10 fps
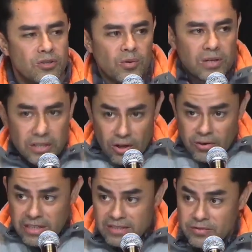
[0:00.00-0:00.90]
You know what a
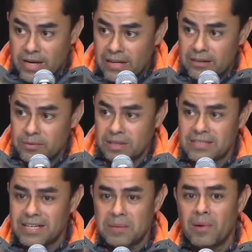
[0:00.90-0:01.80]
yoke is, right? We're not
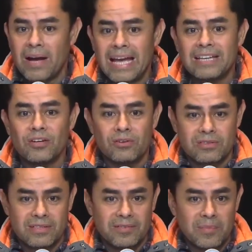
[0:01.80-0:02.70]
talking about egg
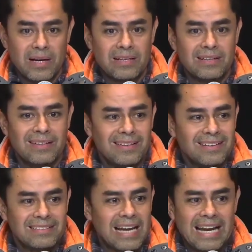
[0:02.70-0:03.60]
yolks, everybody.
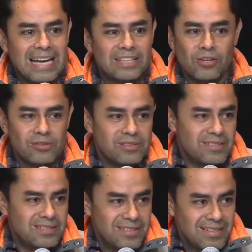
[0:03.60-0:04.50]
It's not egg yolks.